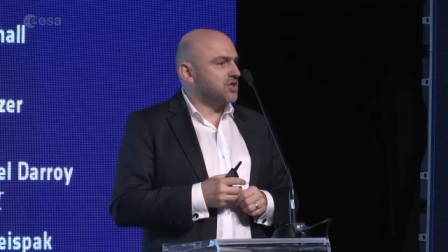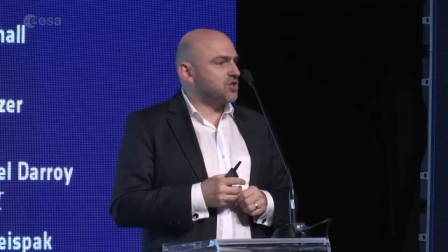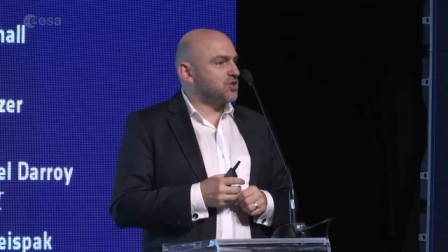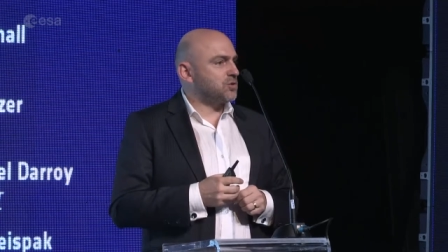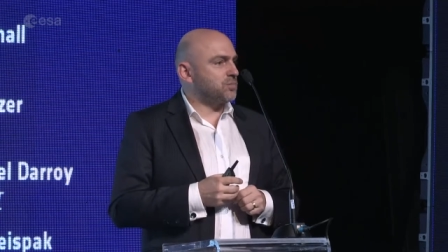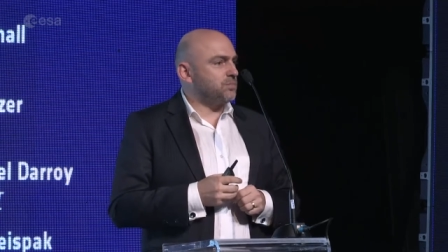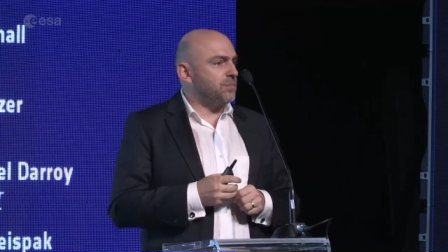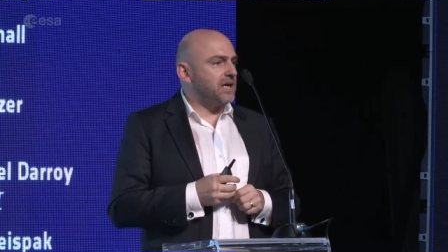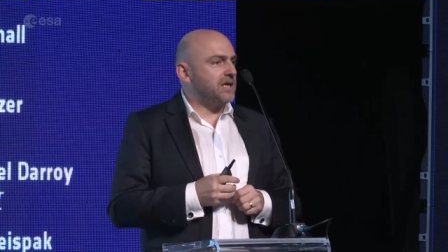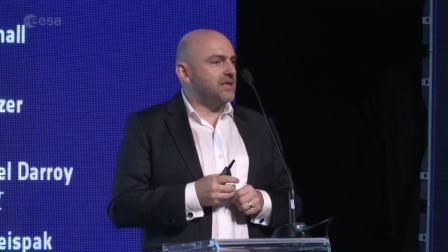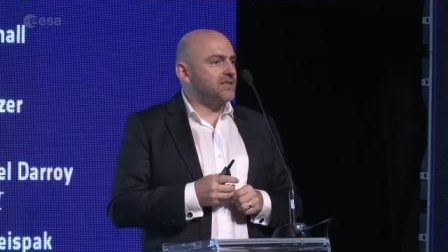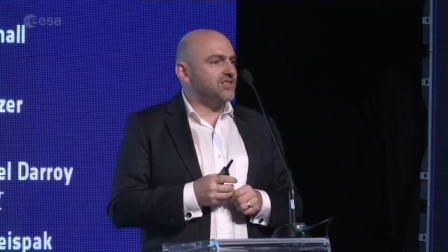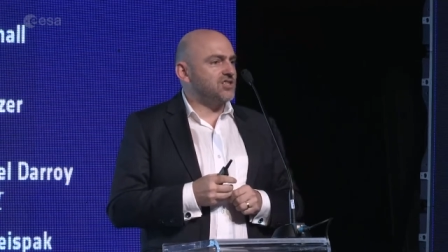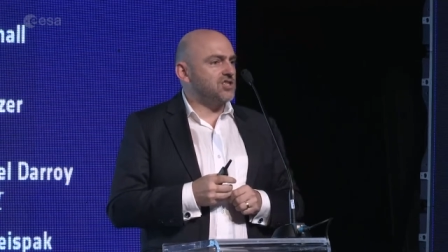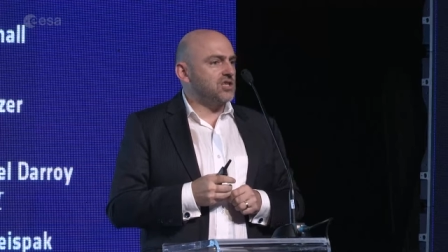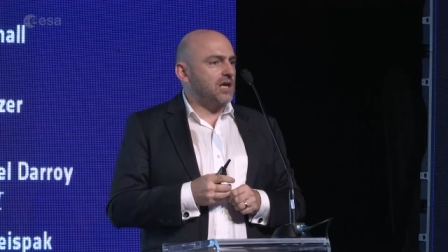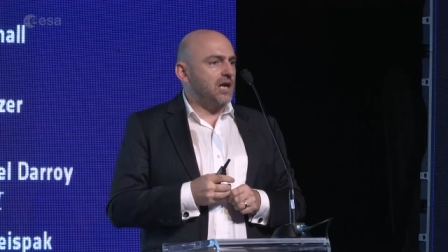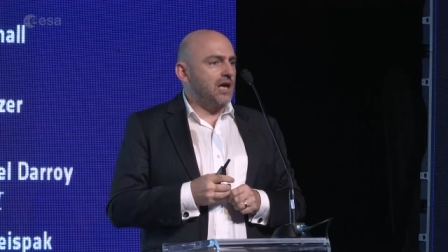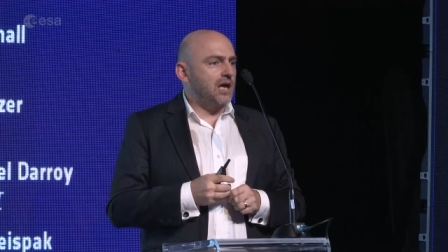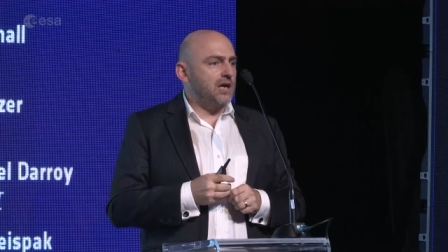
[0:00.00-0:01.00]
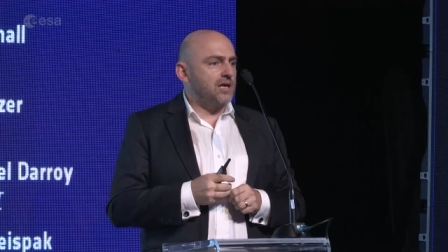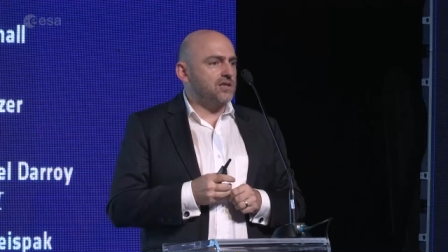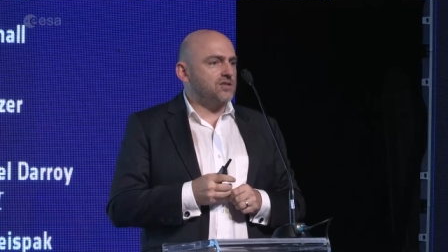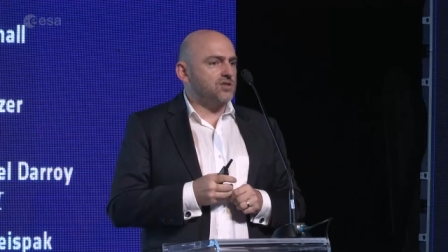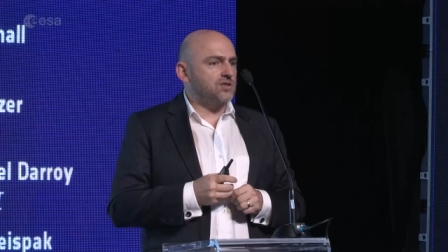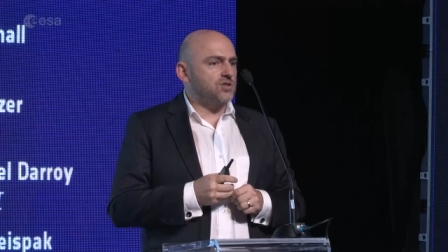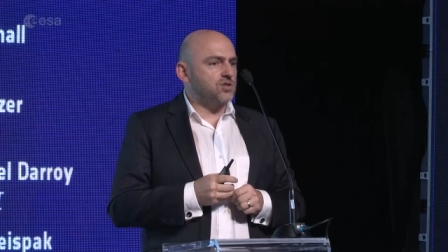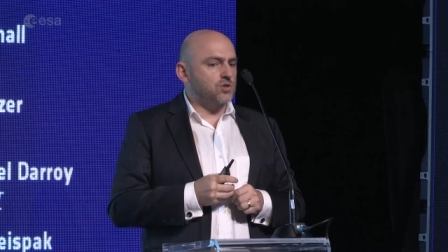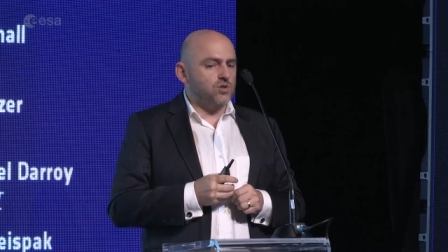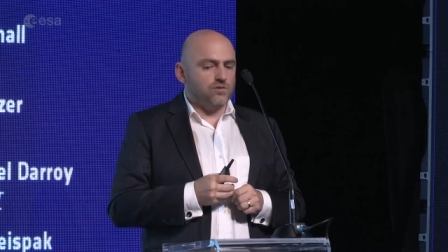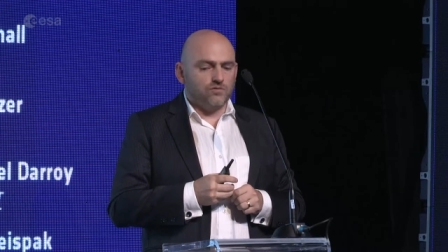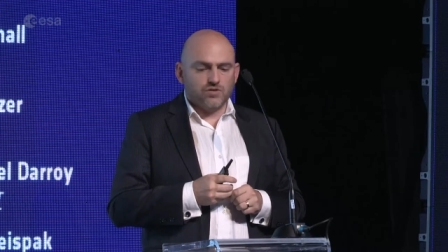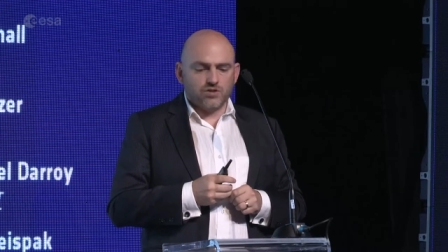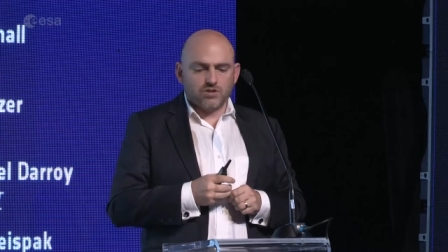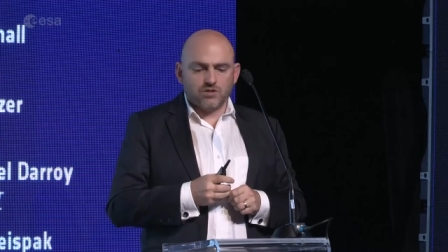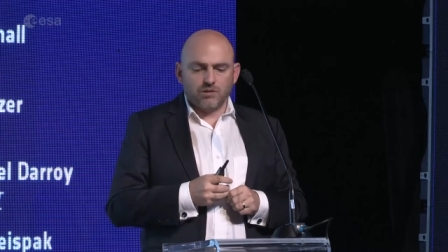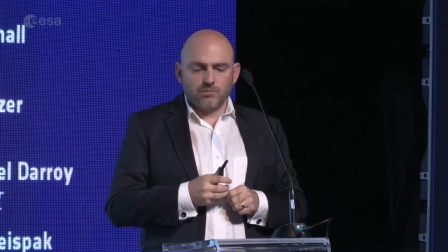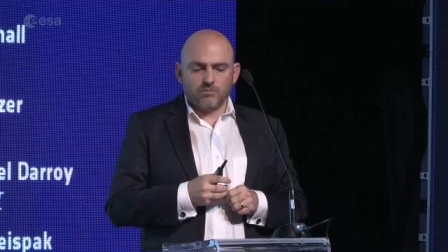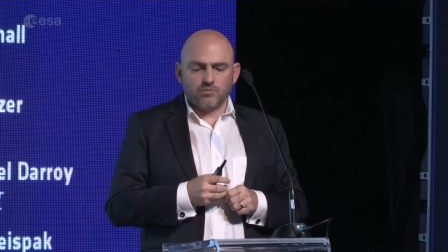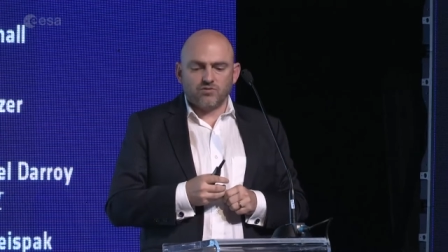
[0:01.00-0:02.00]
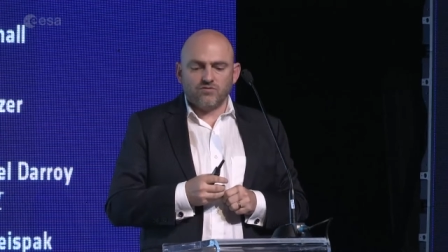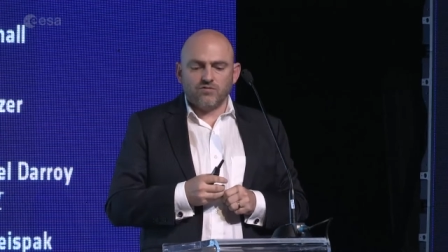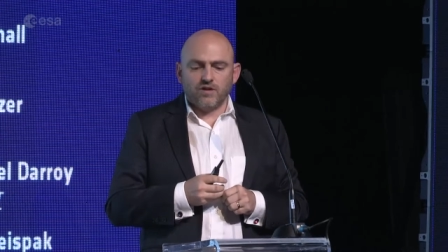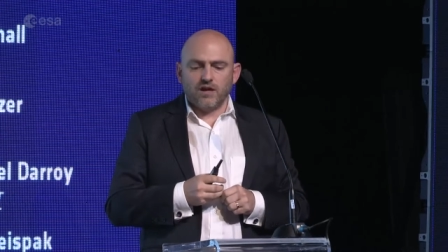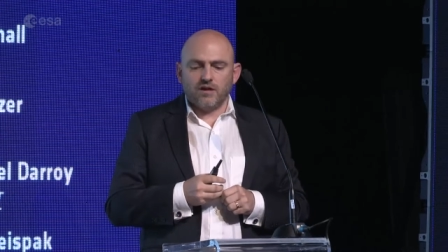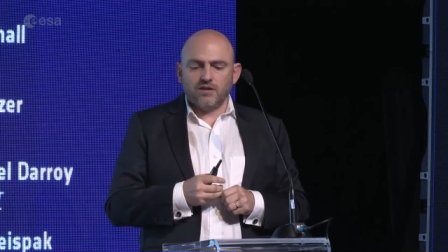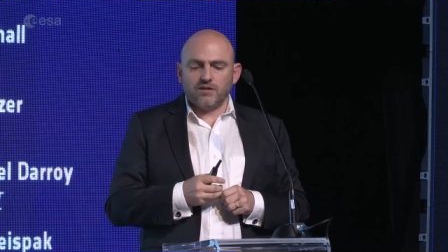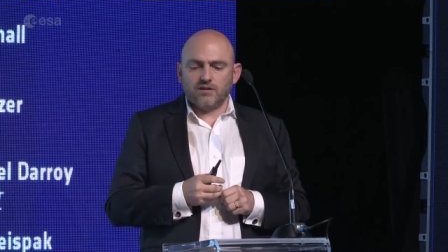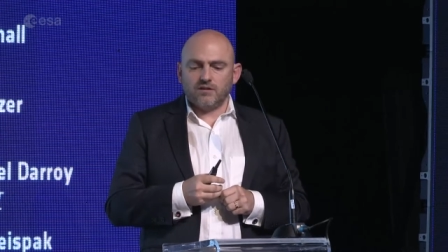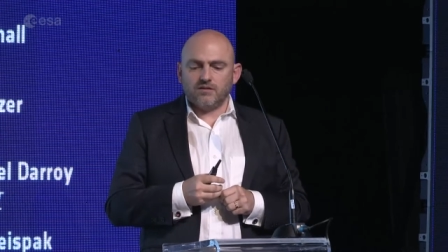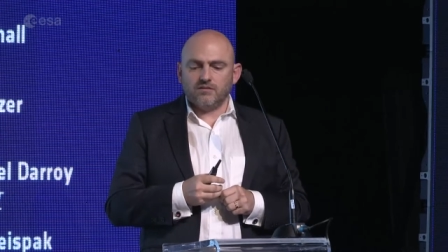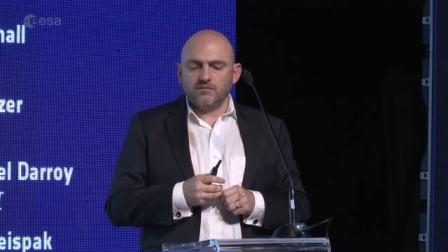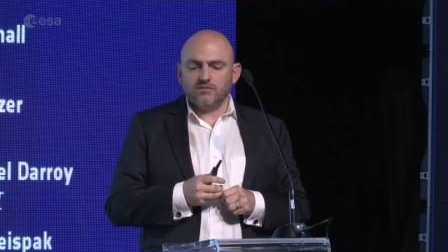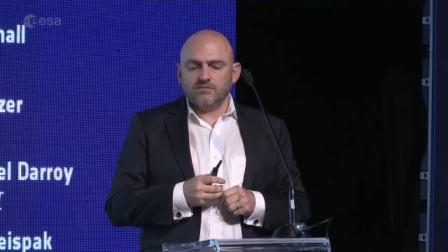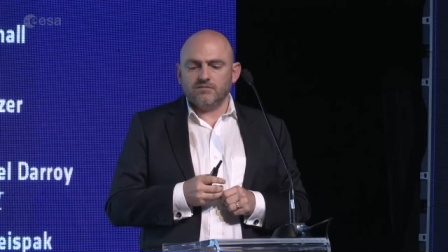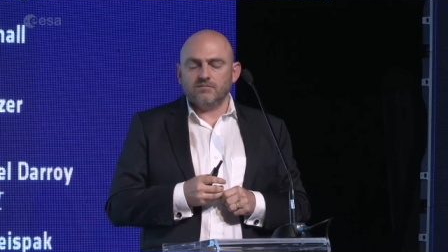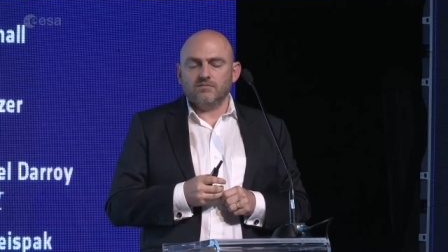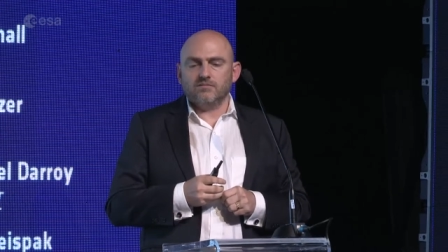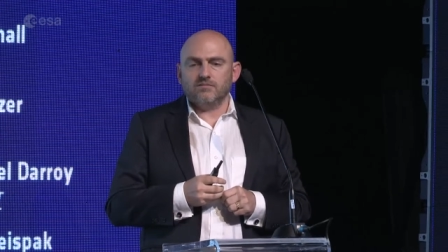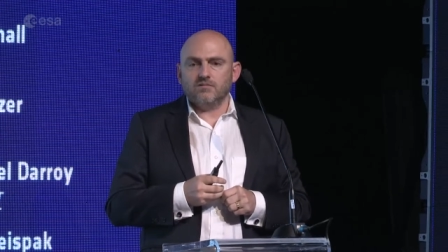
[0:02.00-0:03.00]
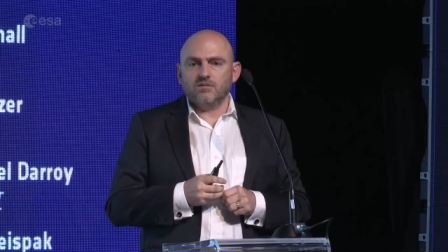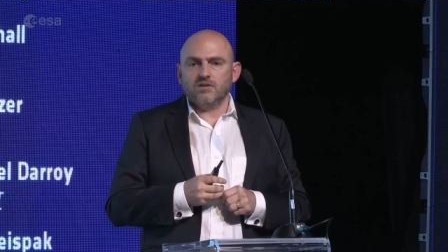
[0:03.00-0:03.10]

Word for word: space as a service provider